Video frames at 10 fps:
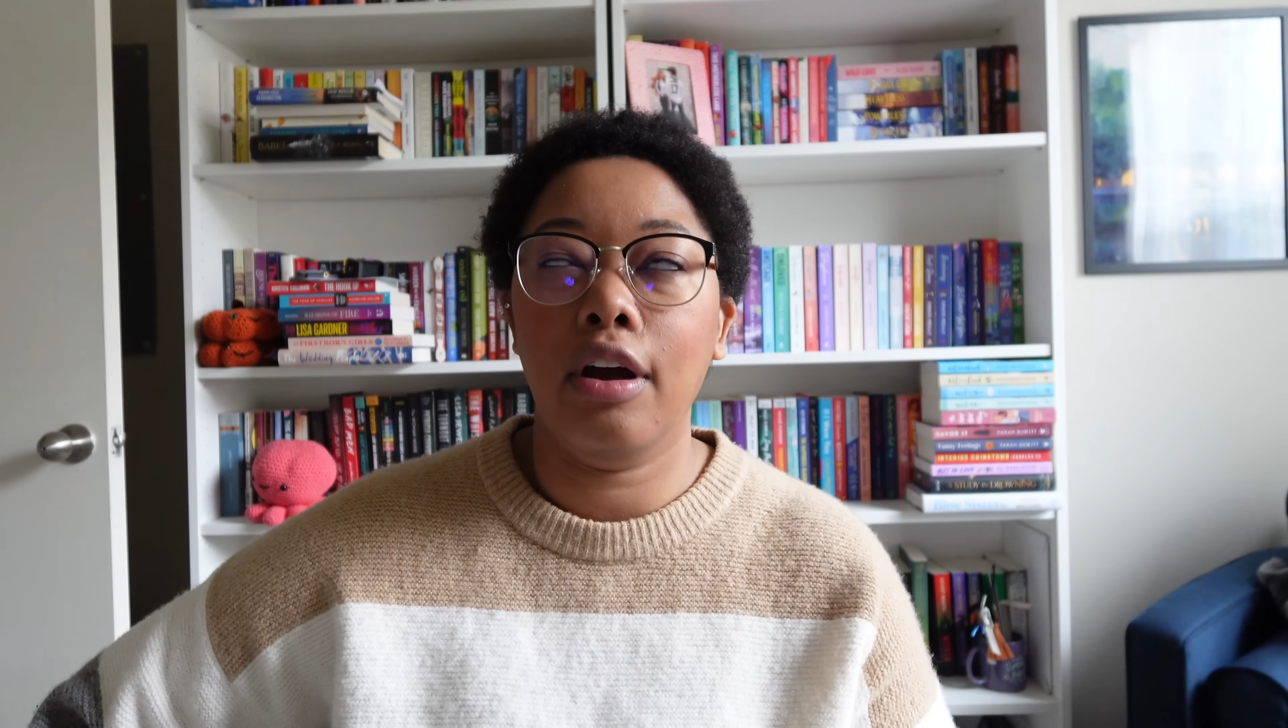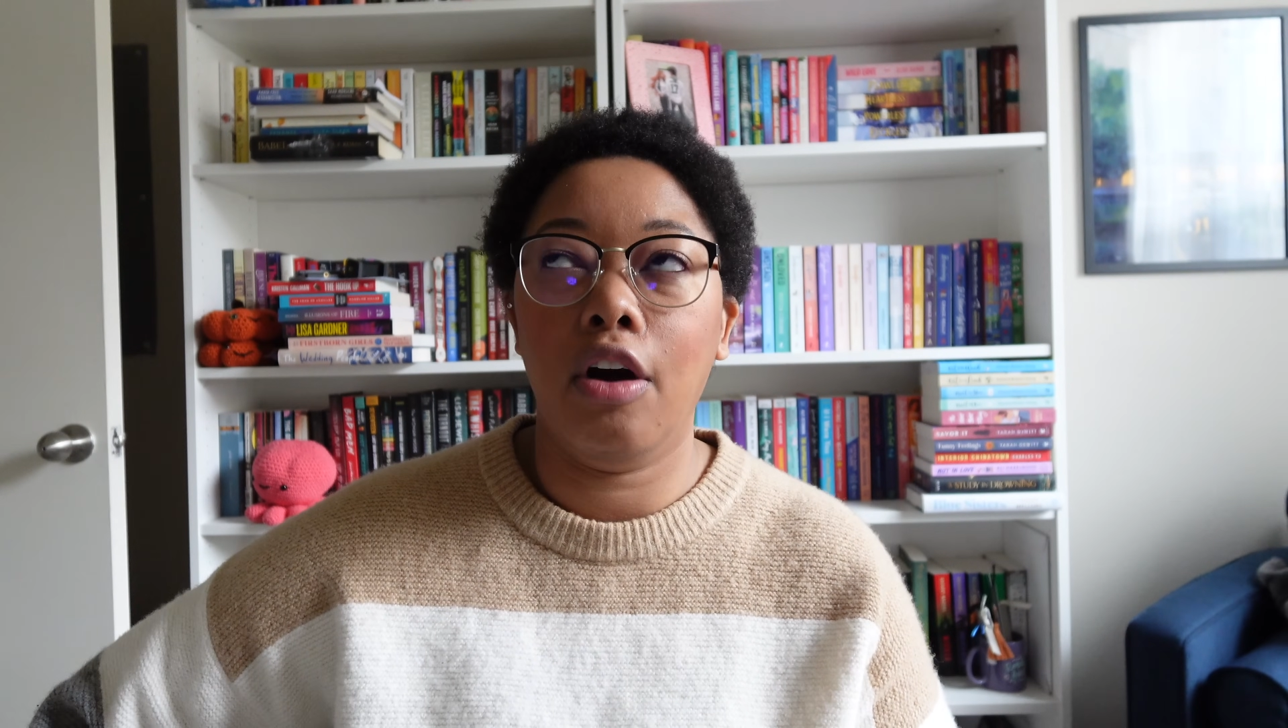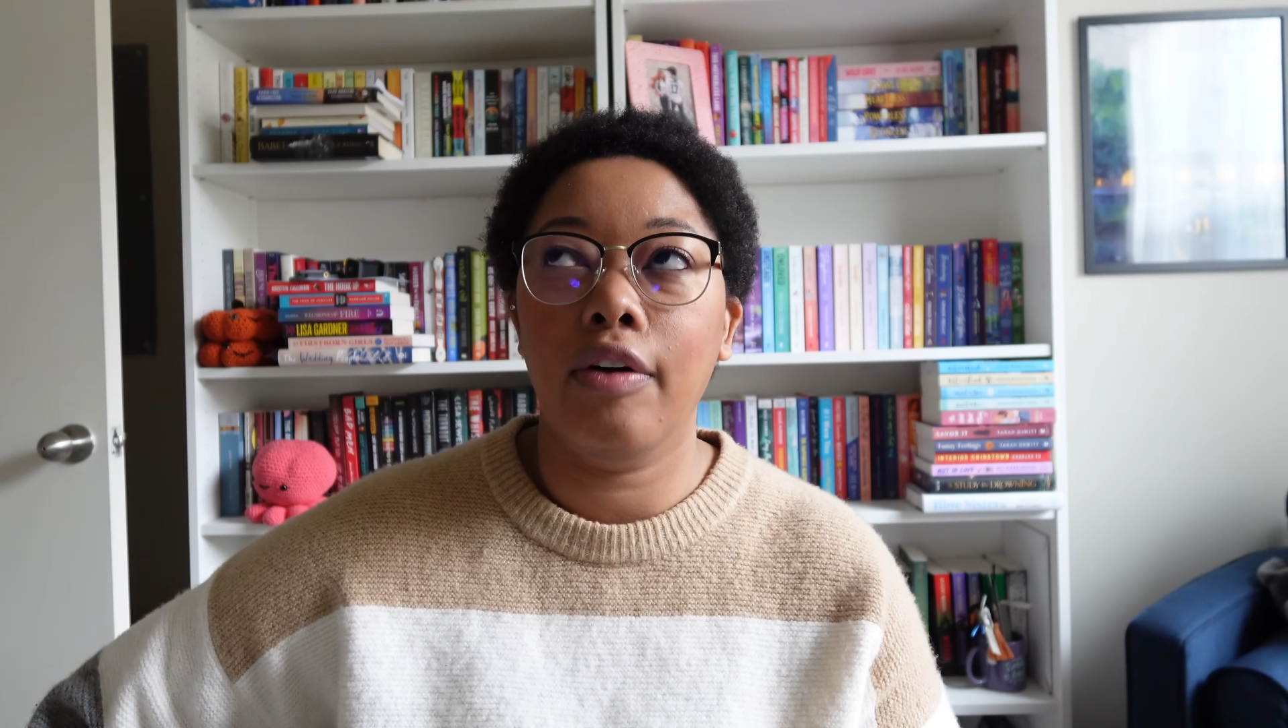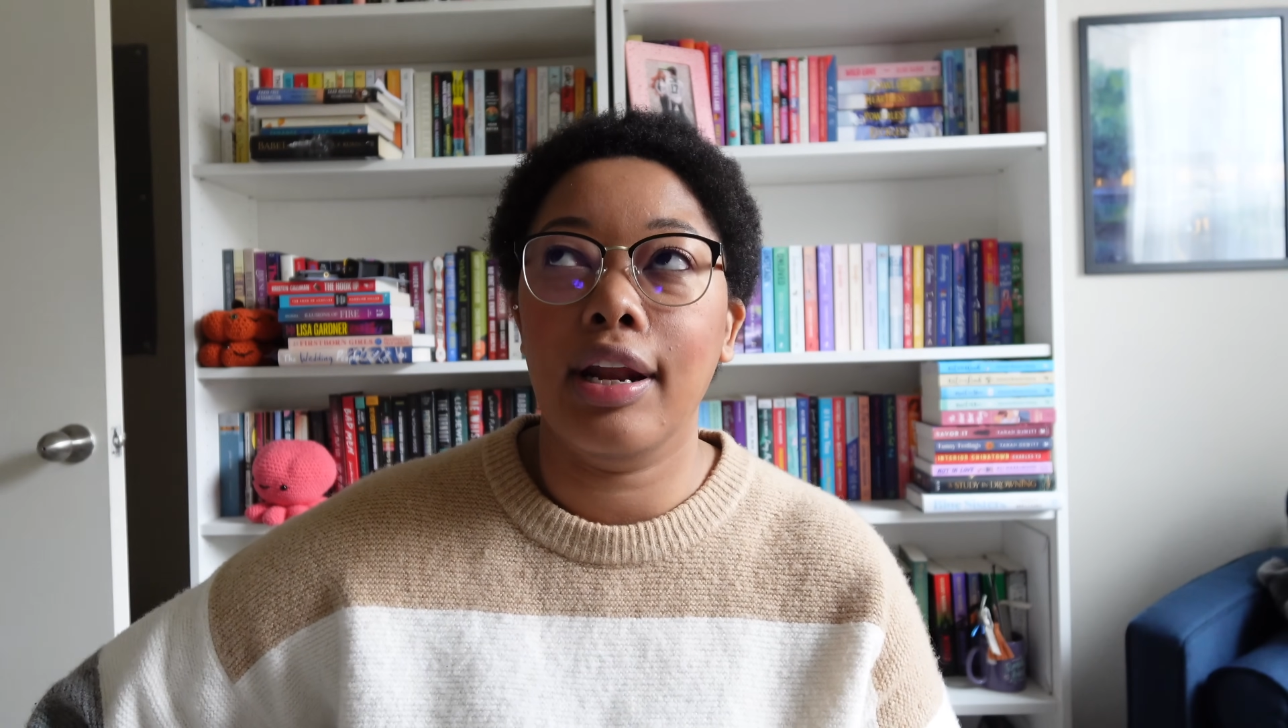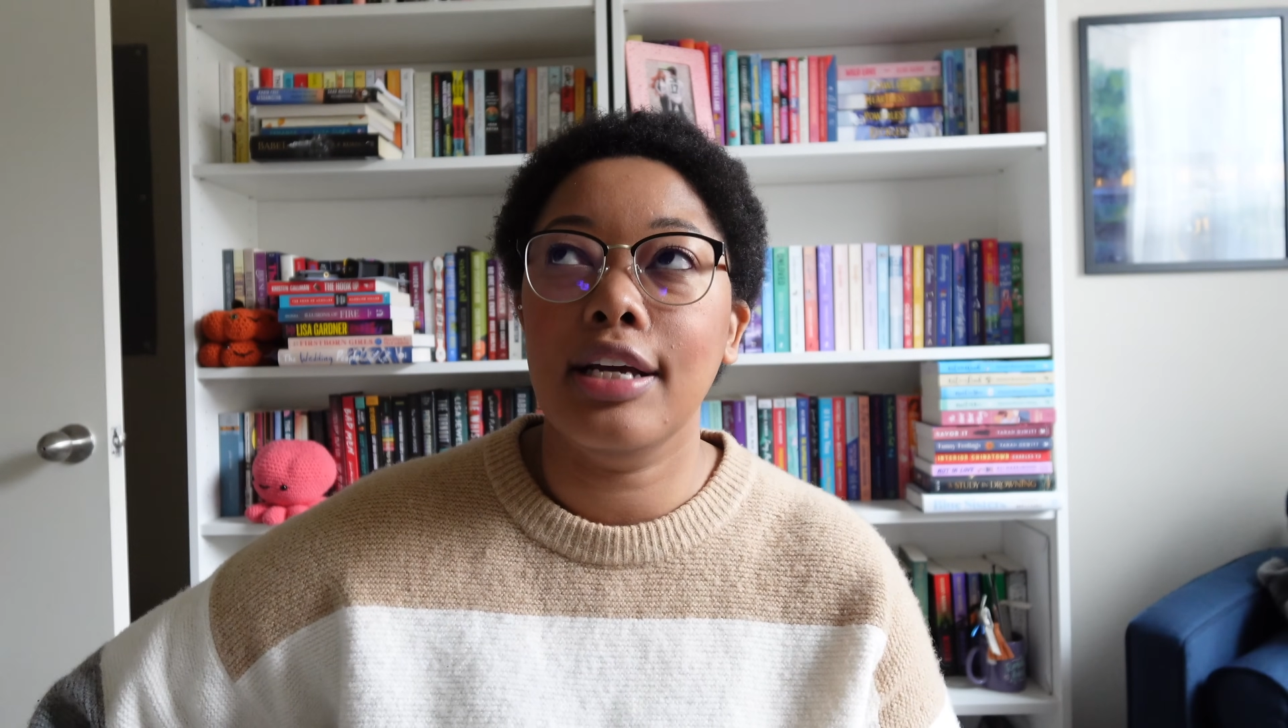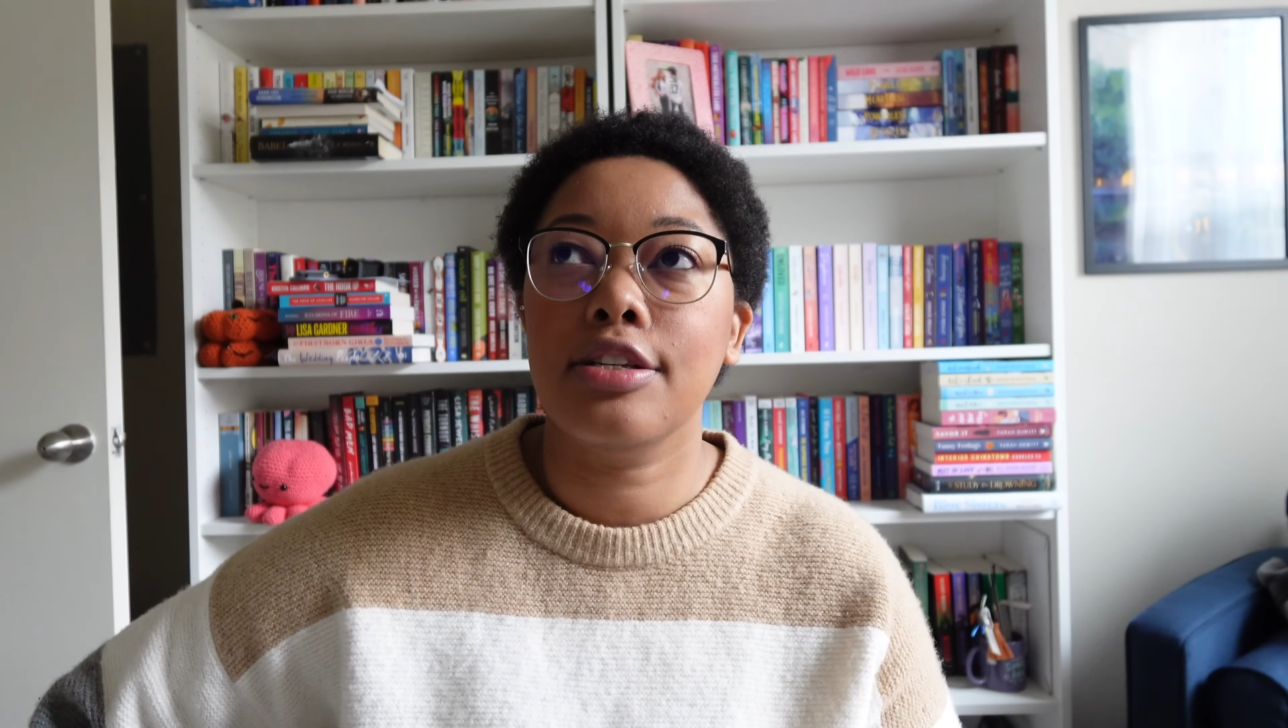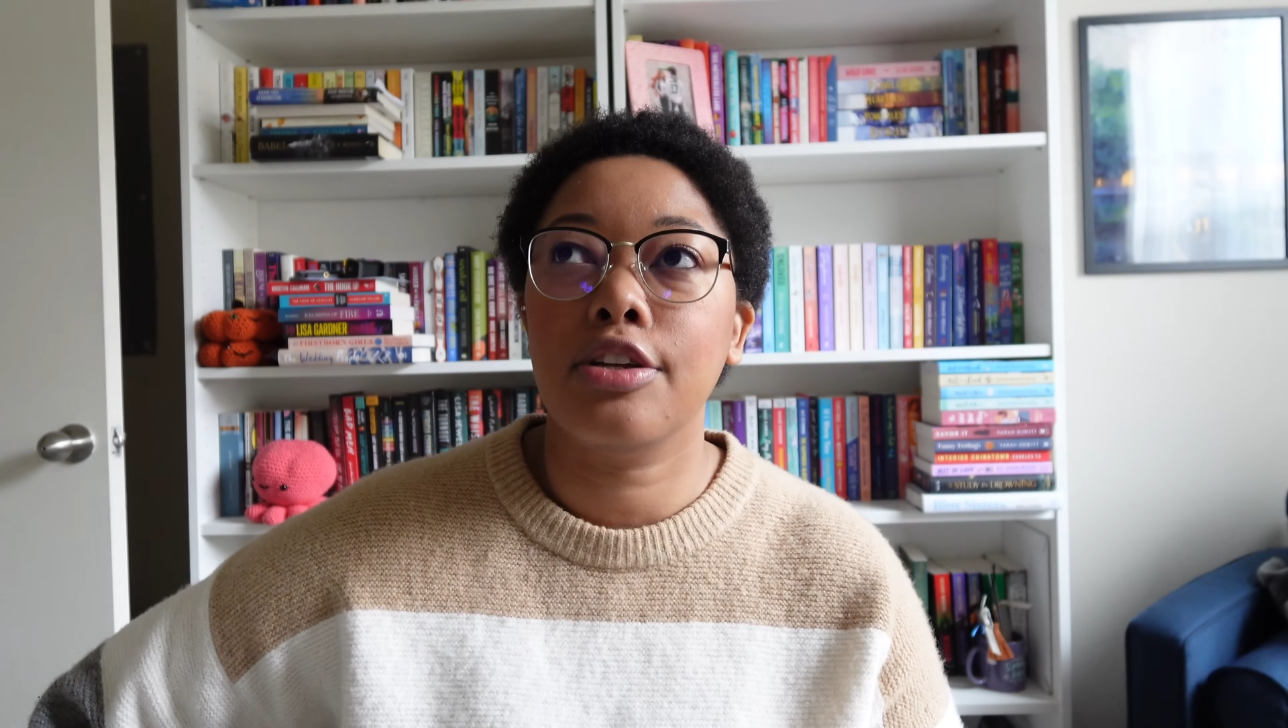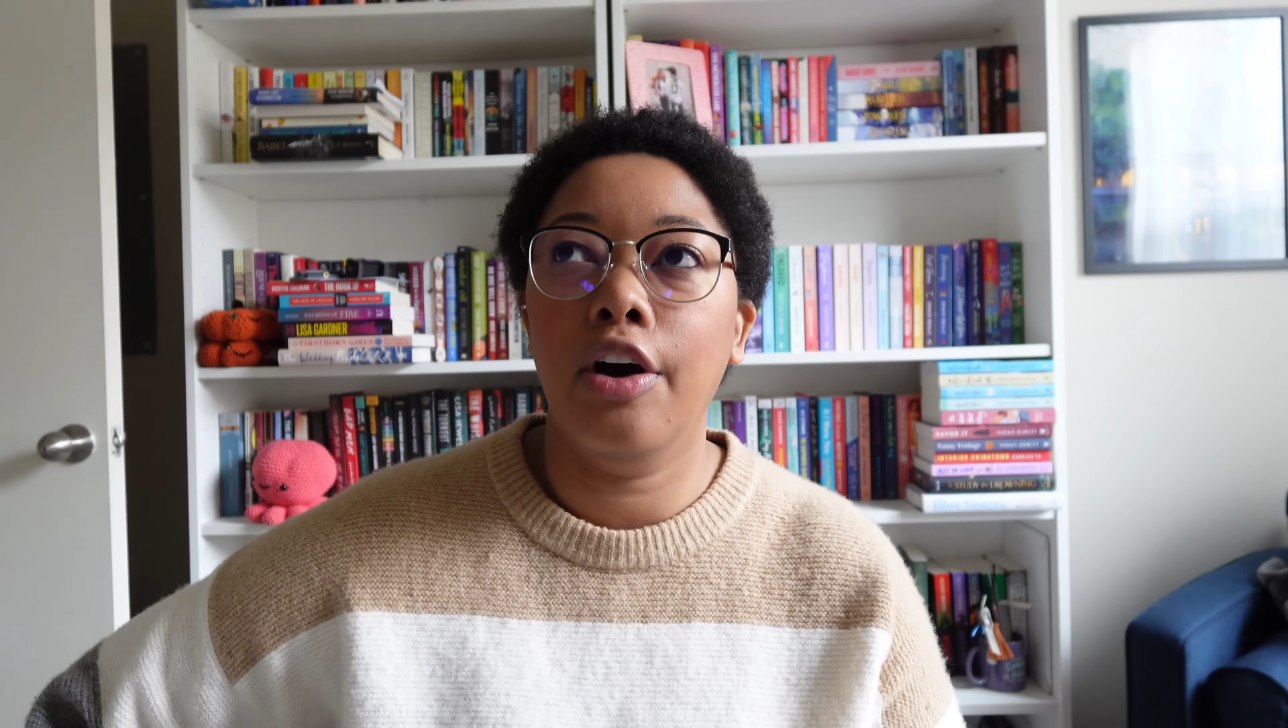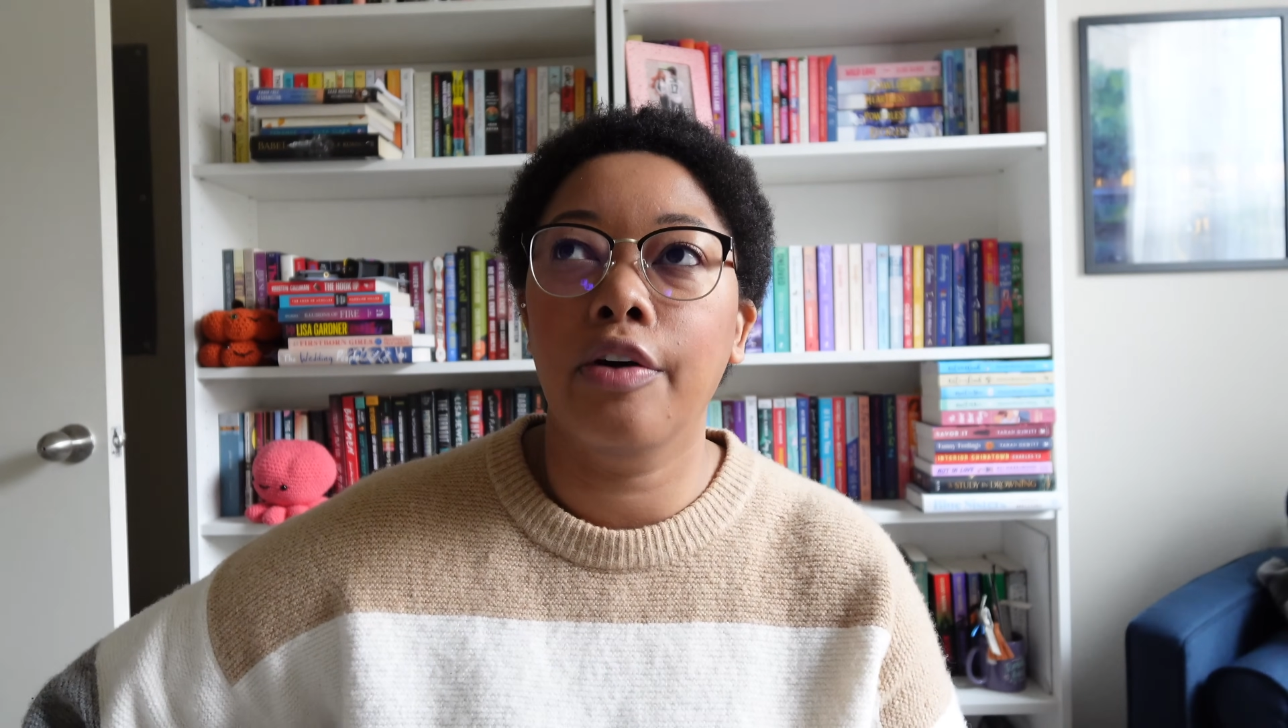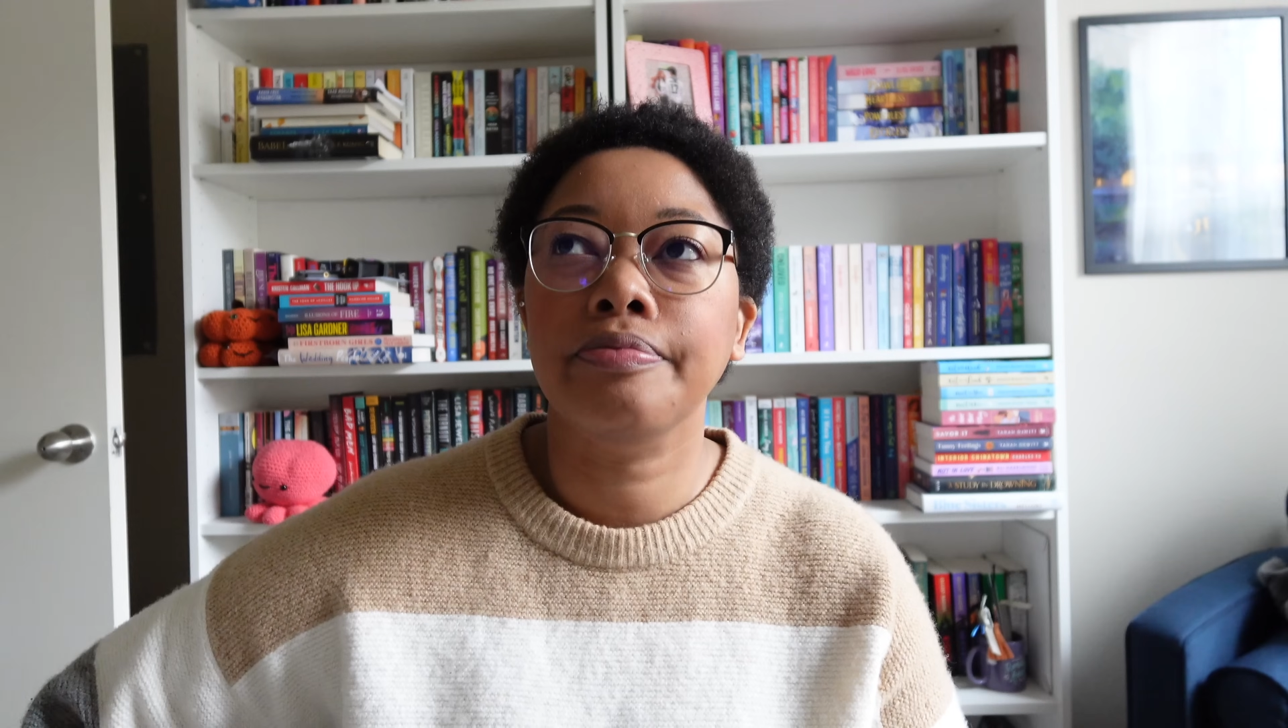already.
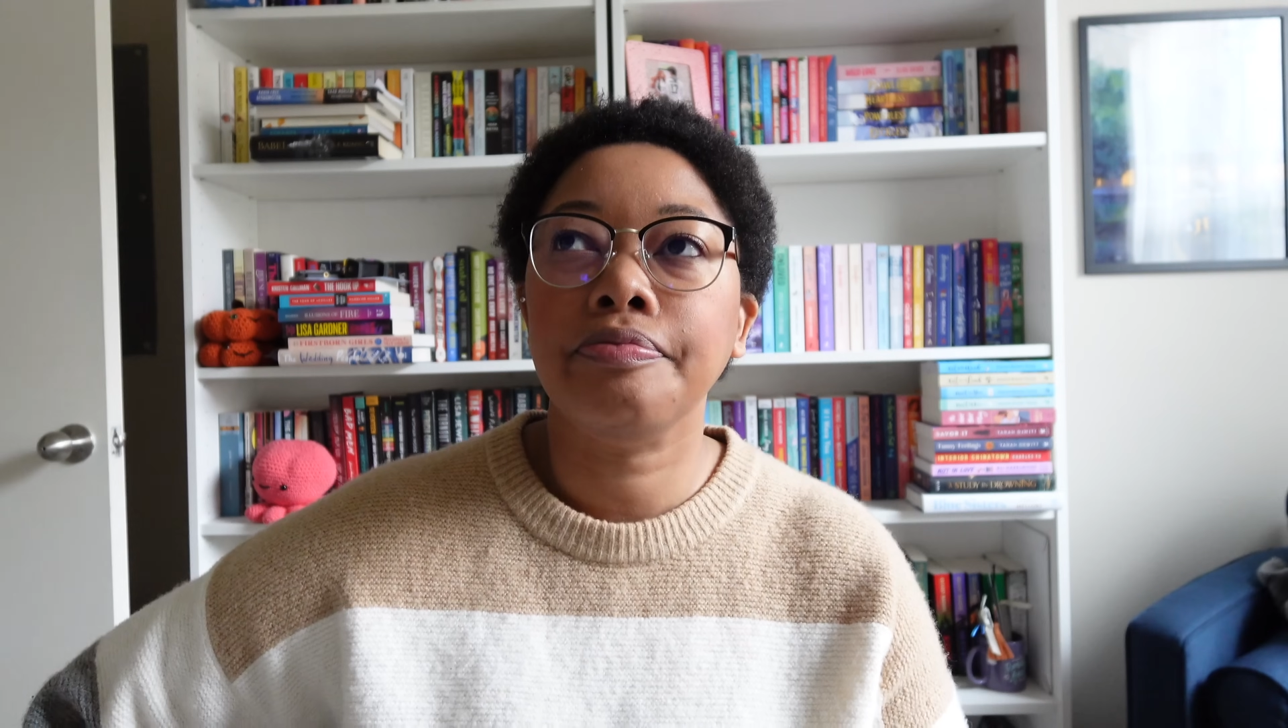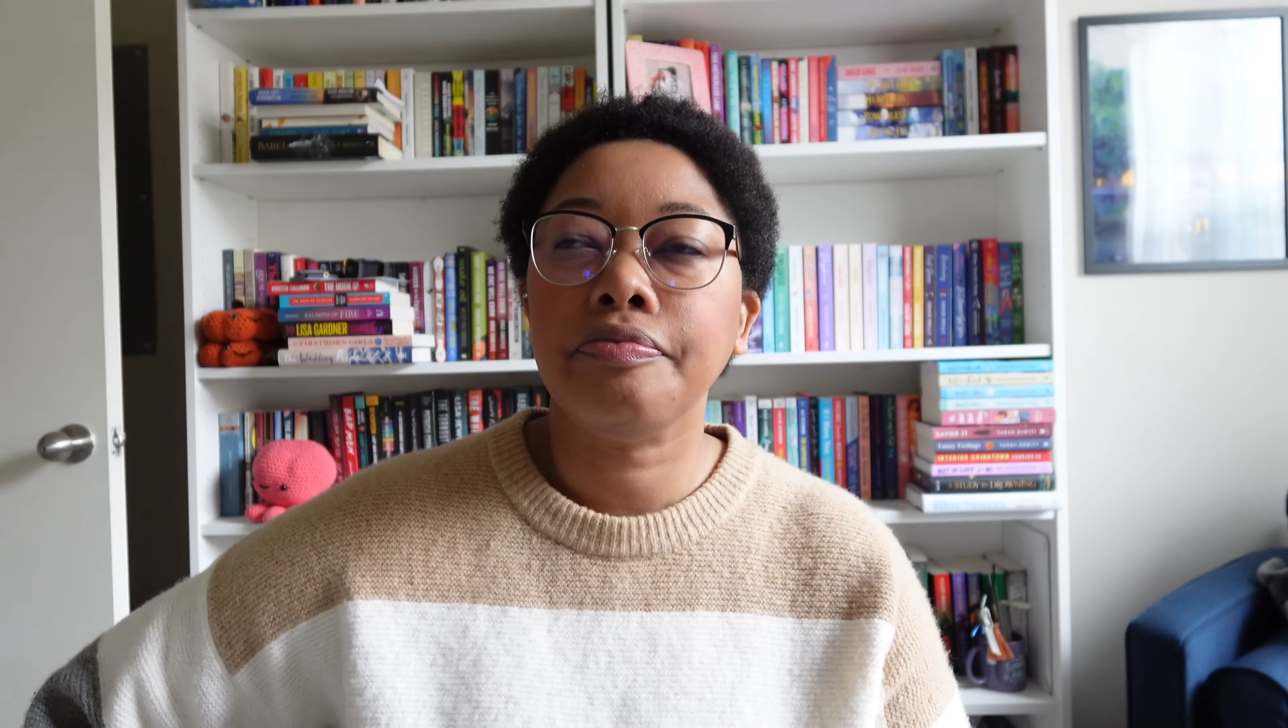So